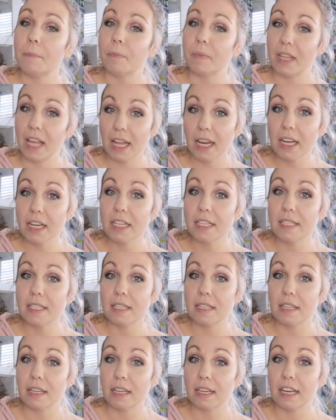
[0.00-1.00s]
Not an
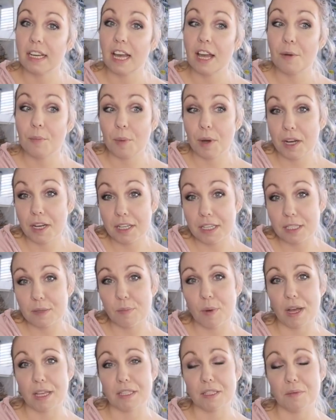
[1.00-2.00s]
easy thing, but it is
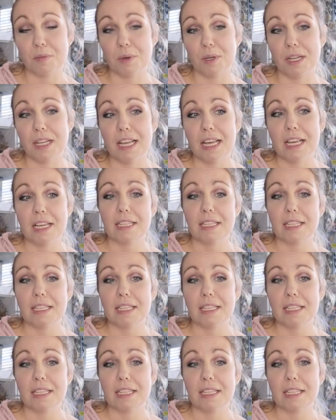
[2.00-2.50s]
possible.